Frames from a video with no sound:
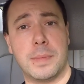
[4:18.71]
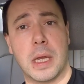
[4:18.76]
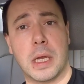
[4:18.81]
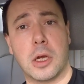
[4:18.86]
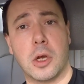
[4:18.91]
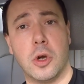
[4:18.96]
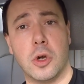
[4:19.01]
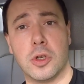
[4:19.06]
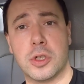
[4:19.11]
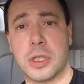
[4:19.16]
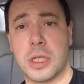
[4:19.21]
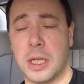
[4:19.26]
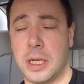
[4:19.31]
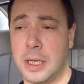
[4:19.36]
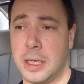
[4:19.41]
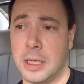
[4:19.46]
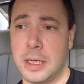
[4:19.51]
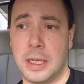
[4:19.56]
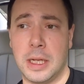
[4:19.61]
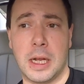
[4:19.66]
my cost and
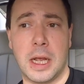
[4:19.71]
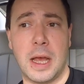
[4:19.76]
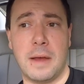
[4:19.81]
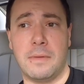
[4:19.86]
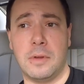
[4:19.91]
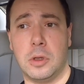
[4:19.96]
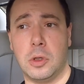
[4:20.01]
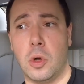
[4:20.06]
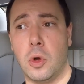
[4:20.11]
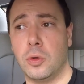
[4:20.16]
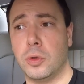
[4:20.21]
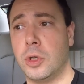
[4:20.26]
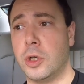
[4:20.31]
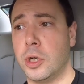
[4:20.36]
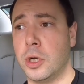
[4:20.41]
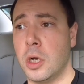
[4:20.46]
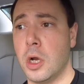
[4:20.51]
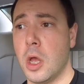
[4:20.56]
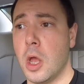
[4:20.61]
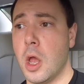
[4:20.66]
I didn't have a
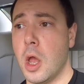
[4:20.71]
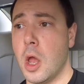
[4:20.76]
loaner.